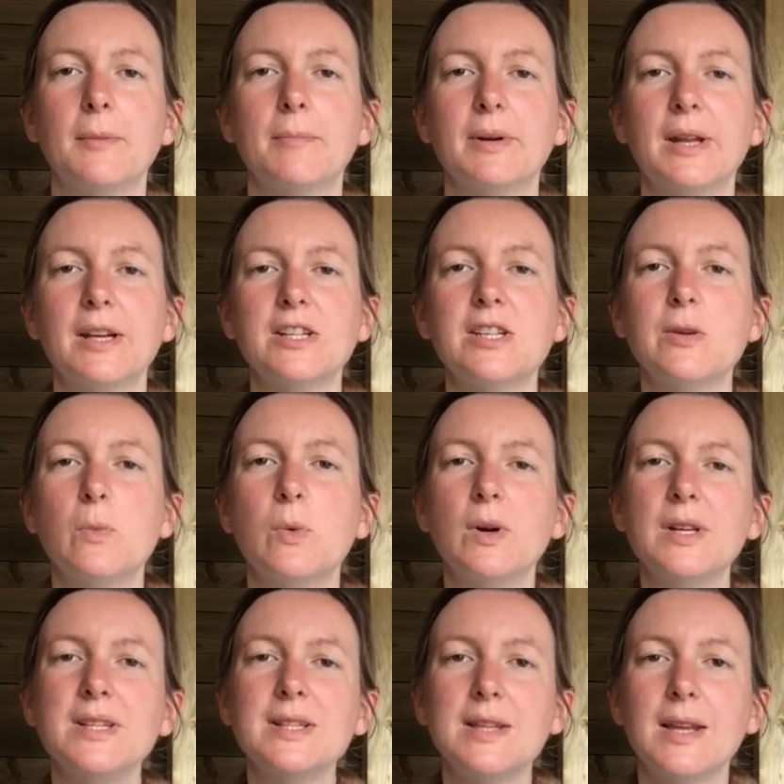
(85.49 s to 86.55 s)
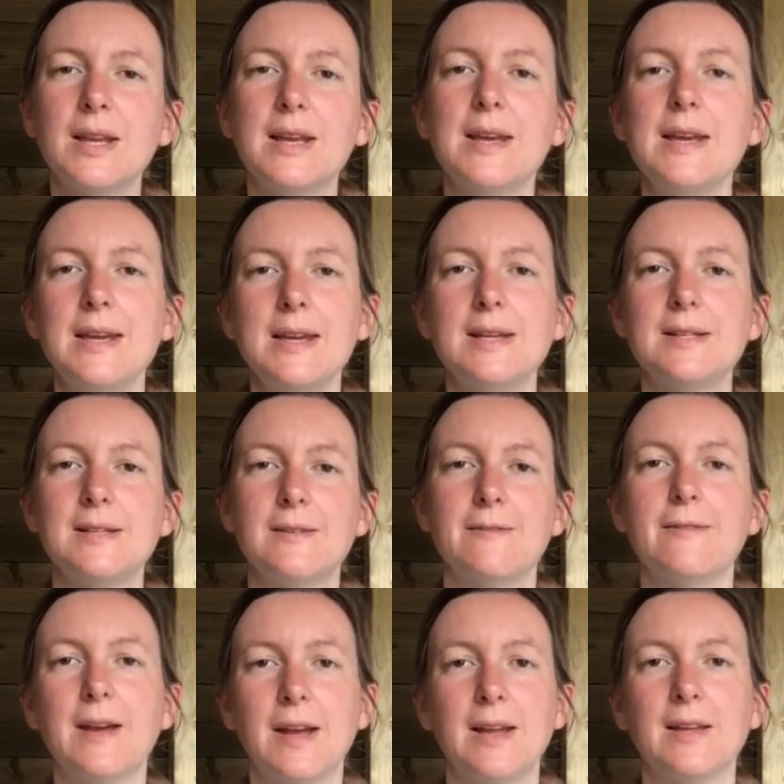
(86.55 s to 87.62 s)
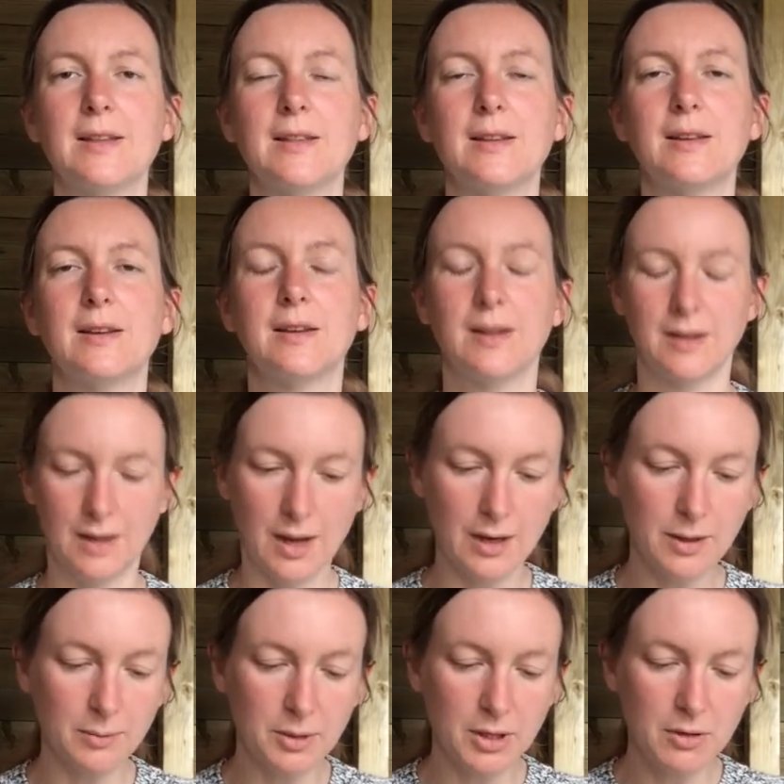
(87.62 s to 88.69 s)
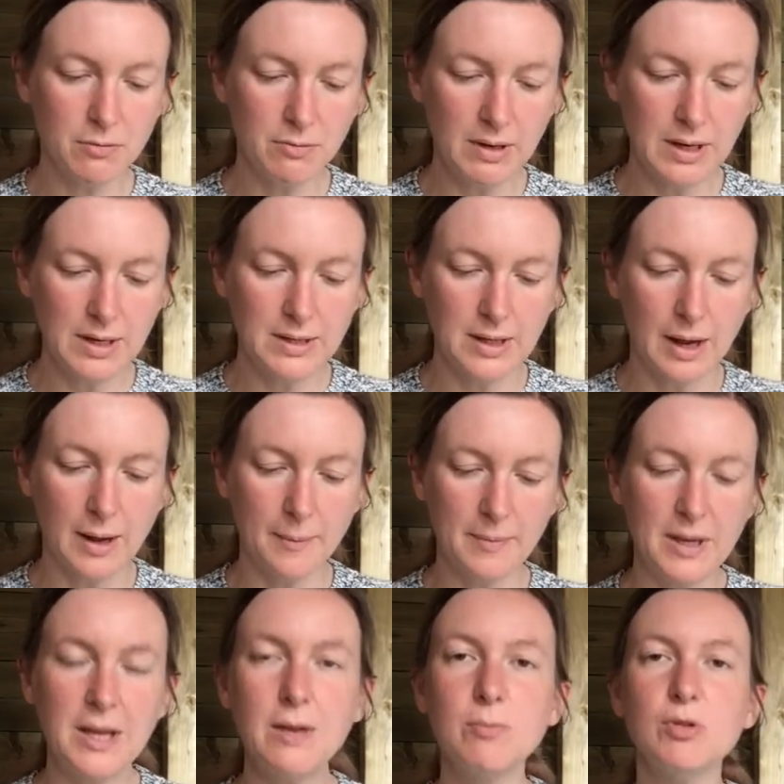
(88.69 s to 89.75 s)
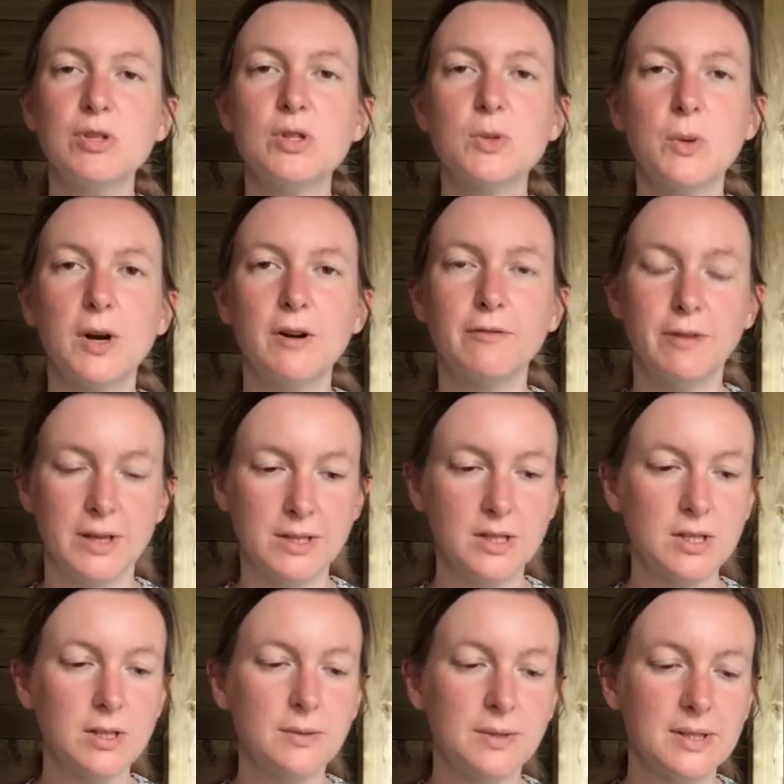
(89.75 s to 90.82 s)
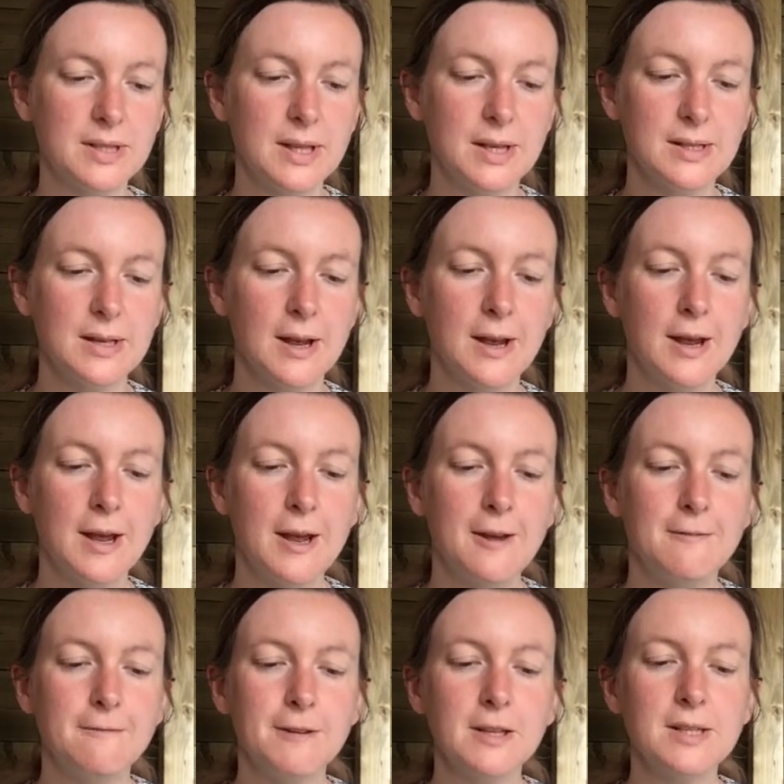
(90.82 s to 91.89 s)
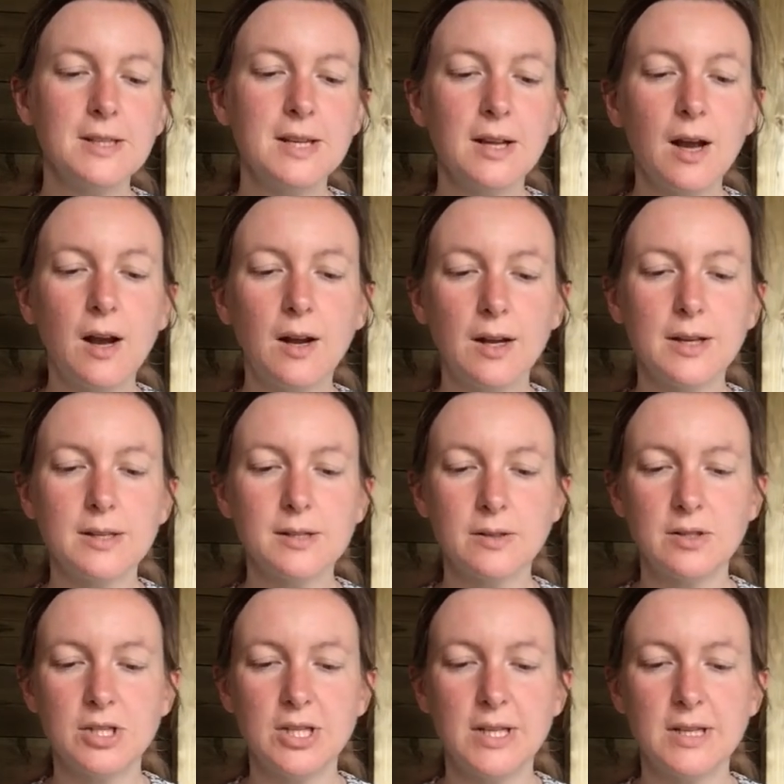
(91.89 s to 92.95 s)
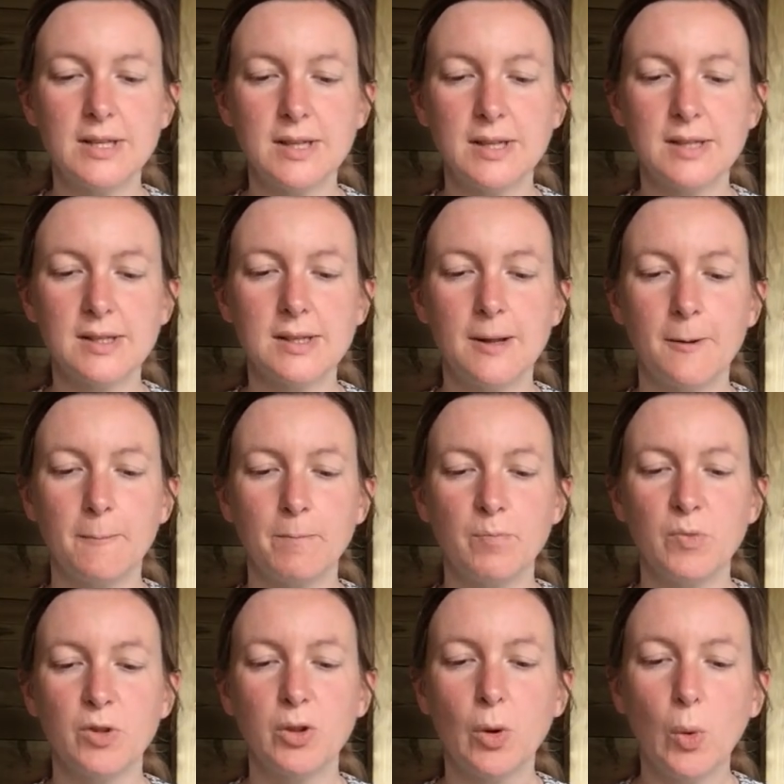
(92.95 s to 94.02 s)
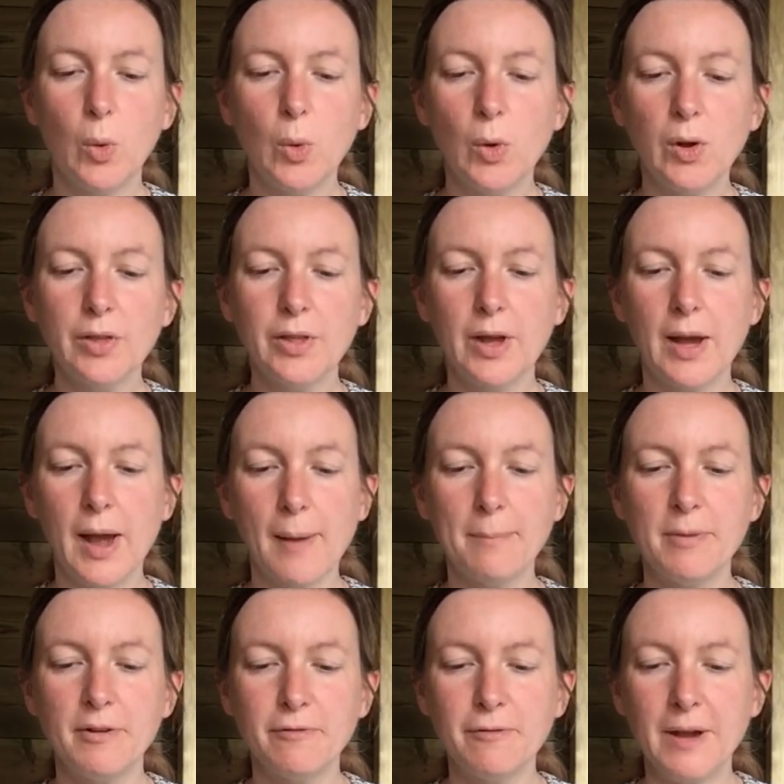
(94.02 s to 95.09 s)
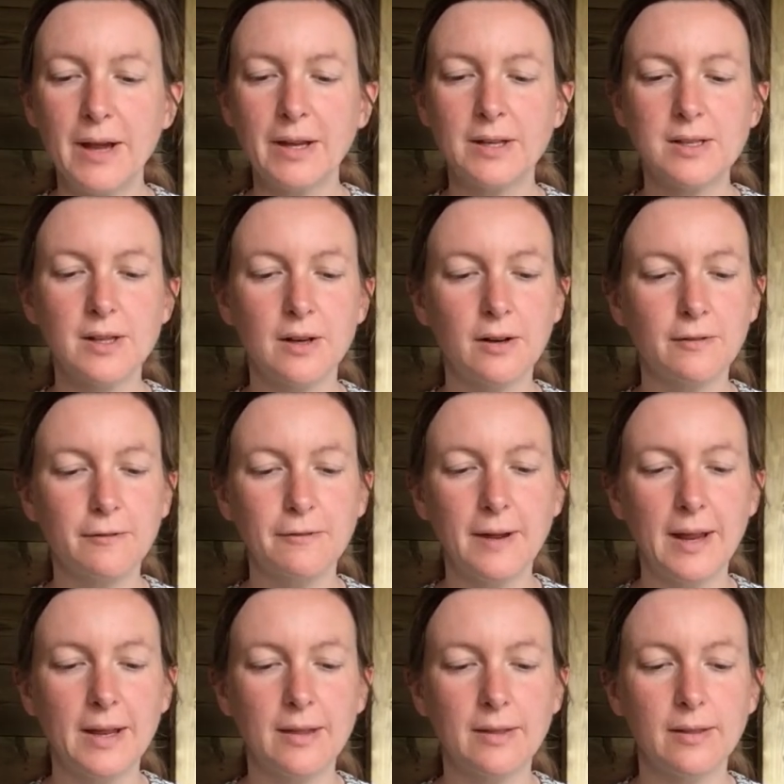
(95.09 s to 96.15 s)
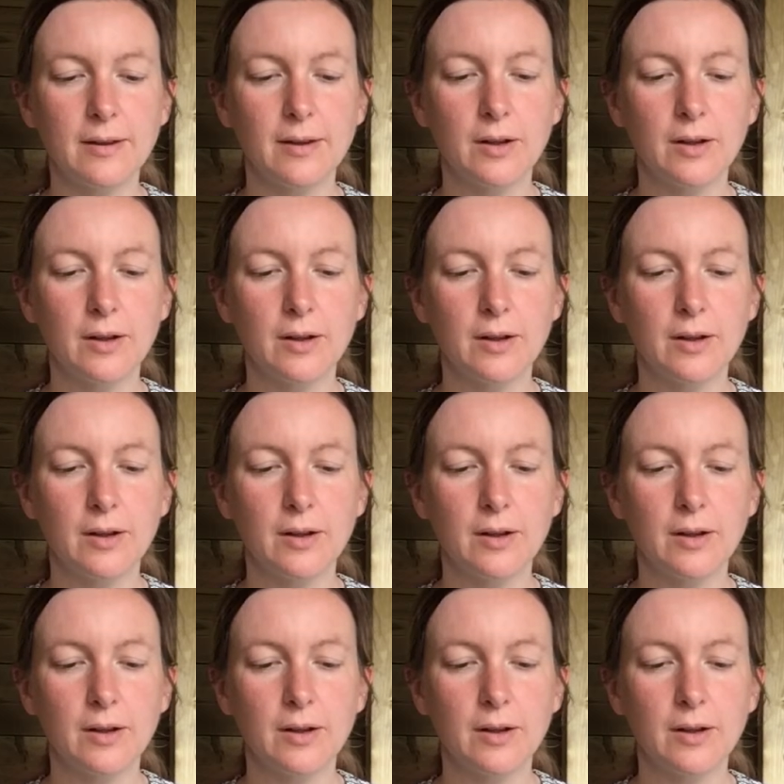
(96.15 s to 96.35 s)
But actually, what is the key to faith? And I'm going to read Hebrews 12, verse 2. It says, "Fixing our eyes on Jesus, the author and perfecter of faith,